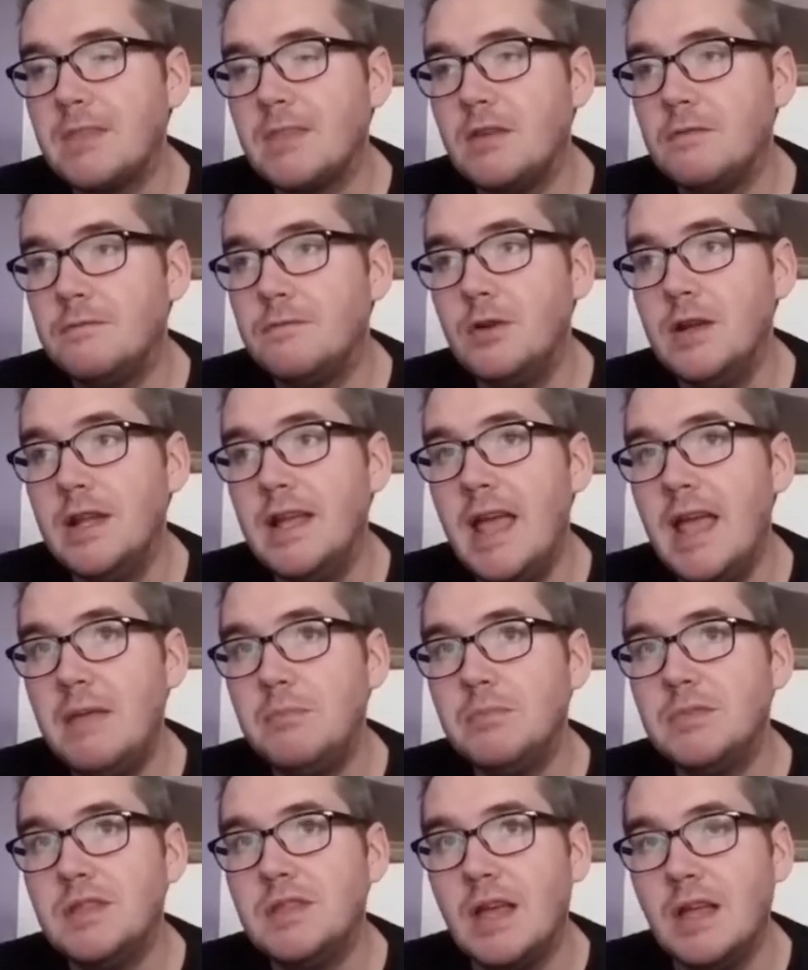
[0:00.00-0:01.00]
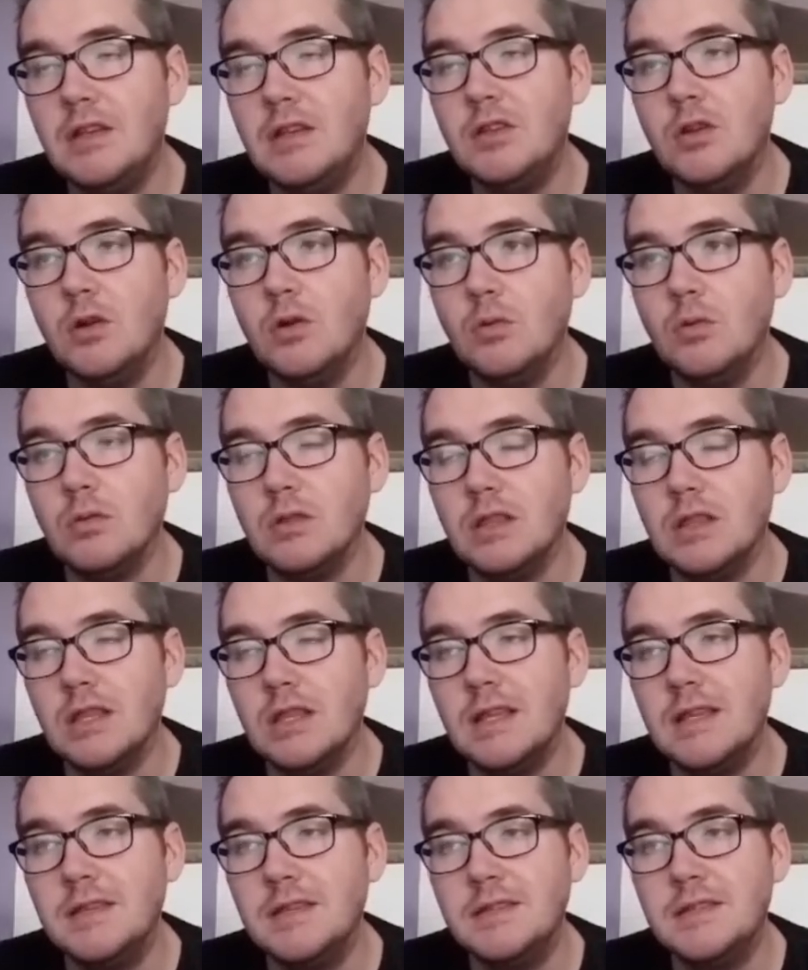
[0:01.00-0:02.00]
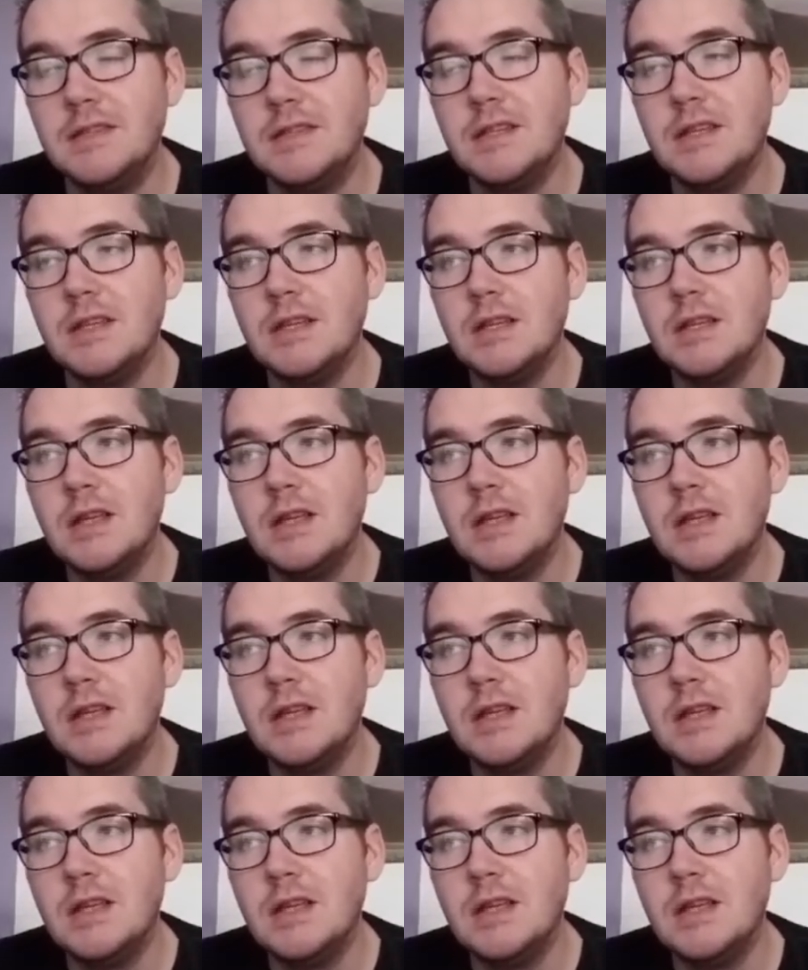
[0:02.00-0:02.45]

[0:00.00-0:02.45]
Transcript: free games that don't list